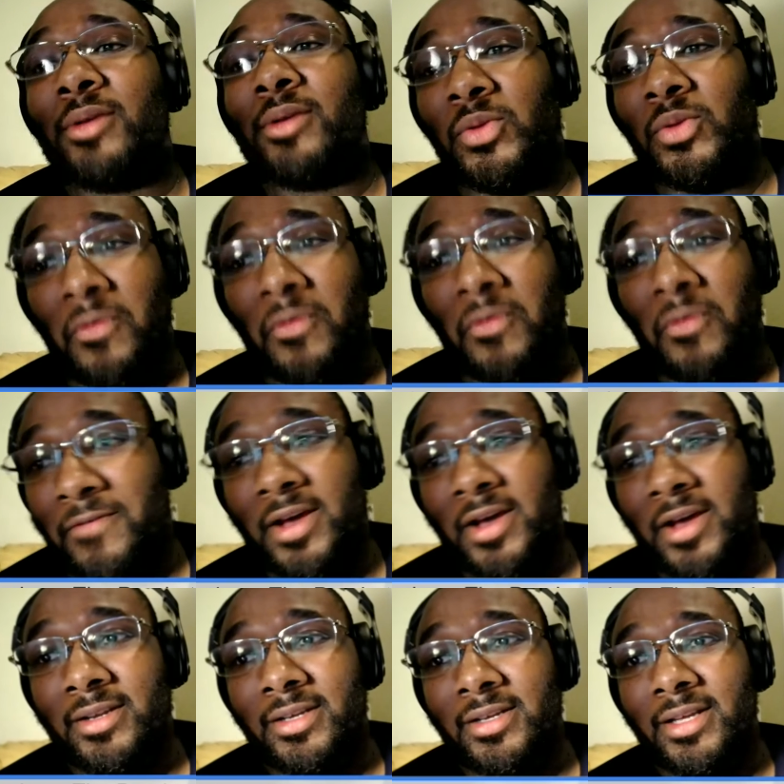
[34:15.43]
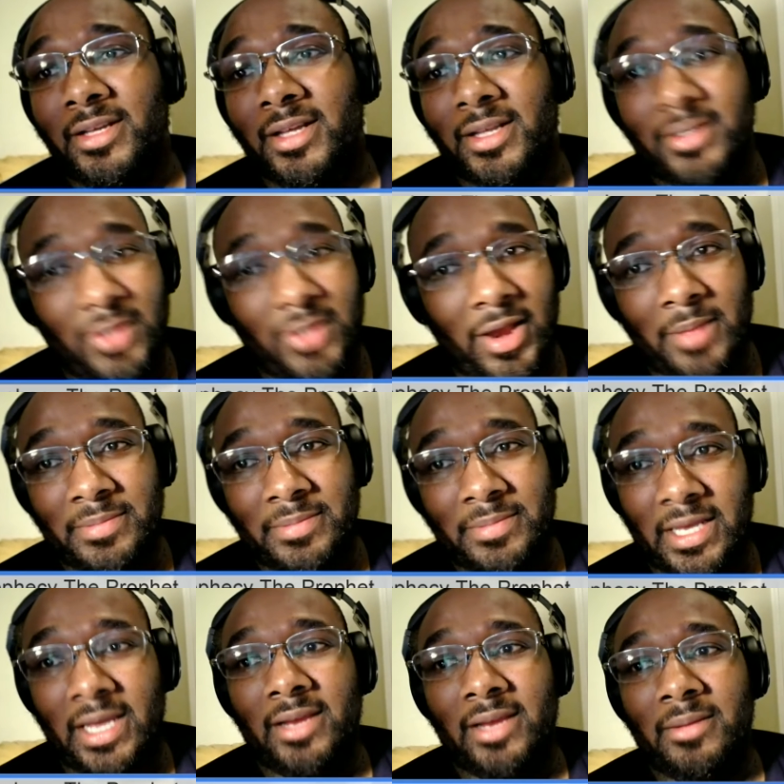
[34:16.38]
for fun. That's all I'm
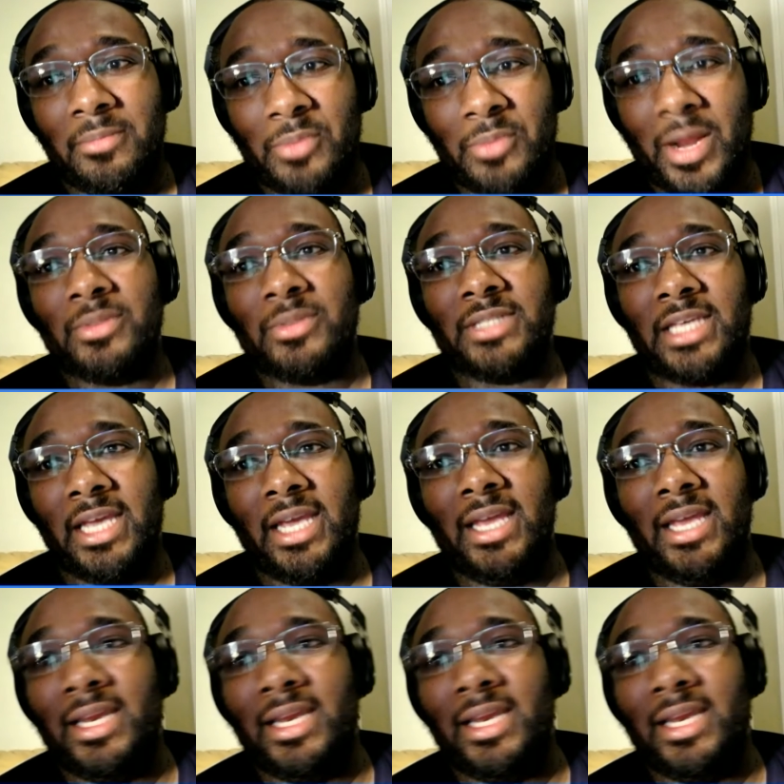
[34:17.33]
saying. When I was a kid.